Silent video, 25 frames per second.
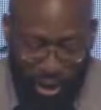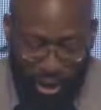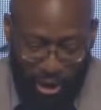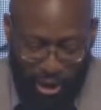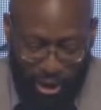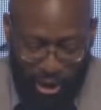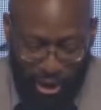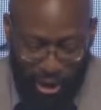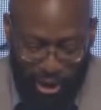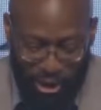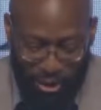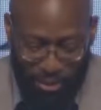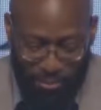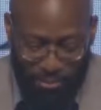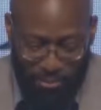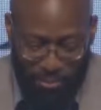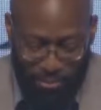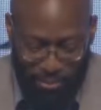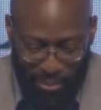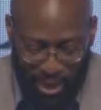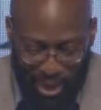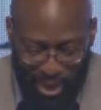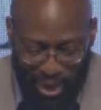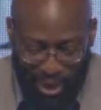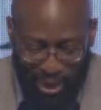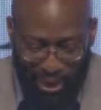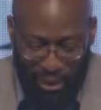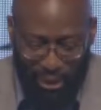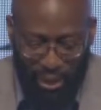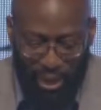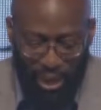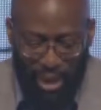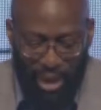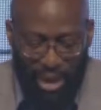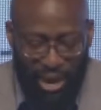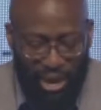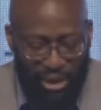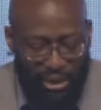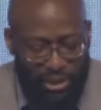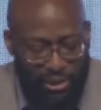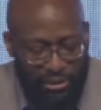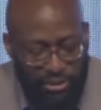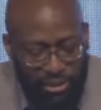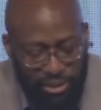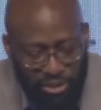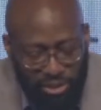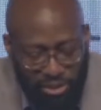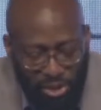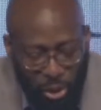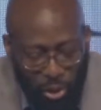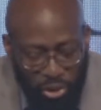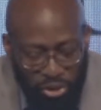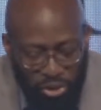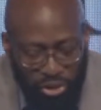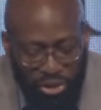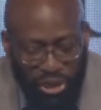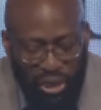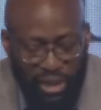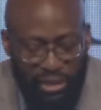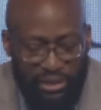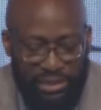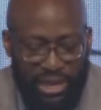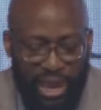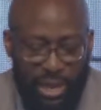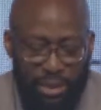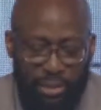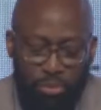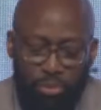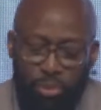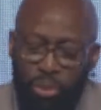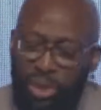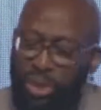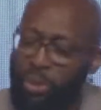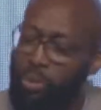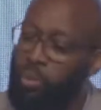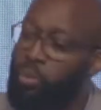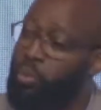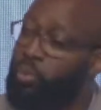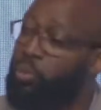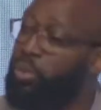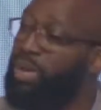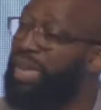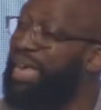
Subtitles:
Amen. And it is those things that we